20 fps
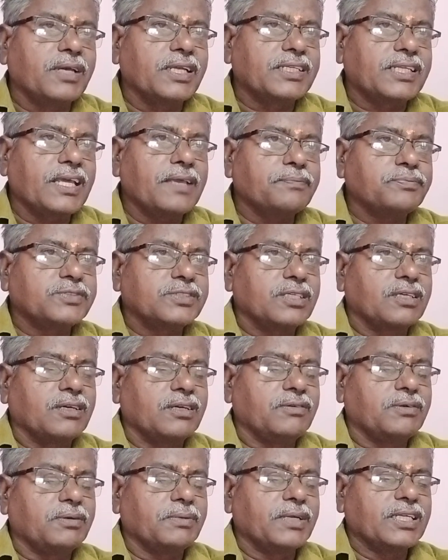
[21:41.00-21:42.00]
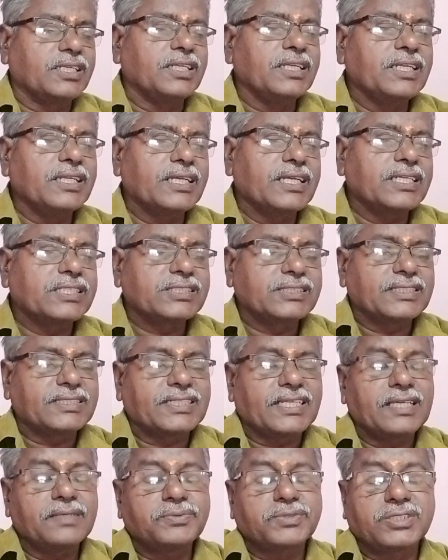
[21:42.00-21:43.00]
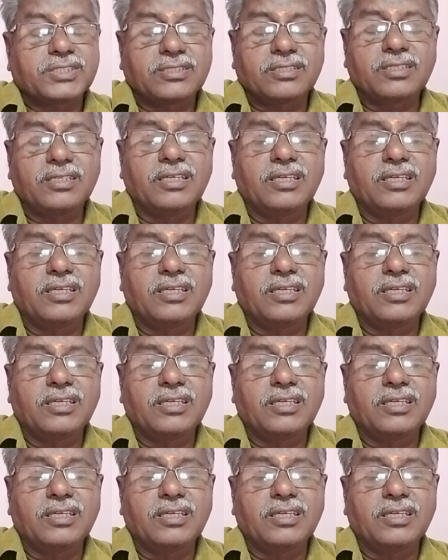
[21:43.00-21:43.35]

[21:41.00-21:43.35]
types. My indicates the types.